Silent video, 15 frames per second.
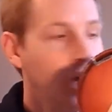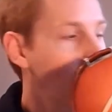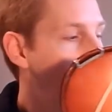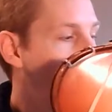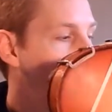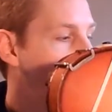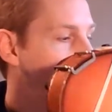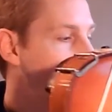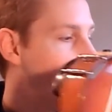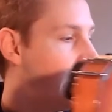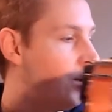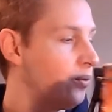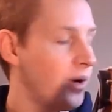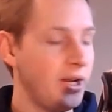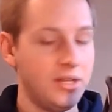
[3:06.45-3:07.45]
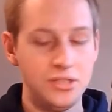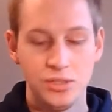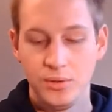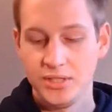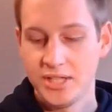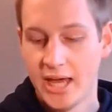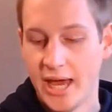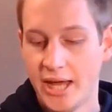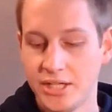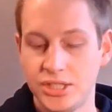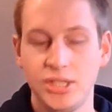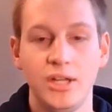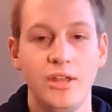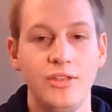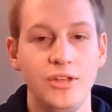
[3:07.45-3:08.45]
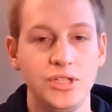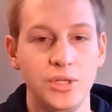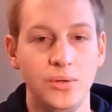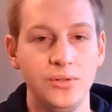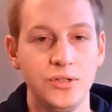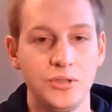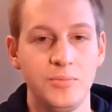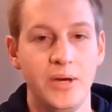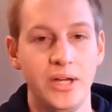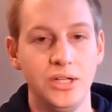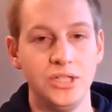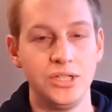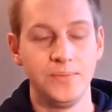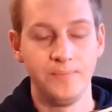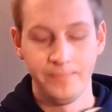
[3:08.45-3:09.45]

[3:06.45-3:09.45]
We are now ready to attach the shoulder sponge.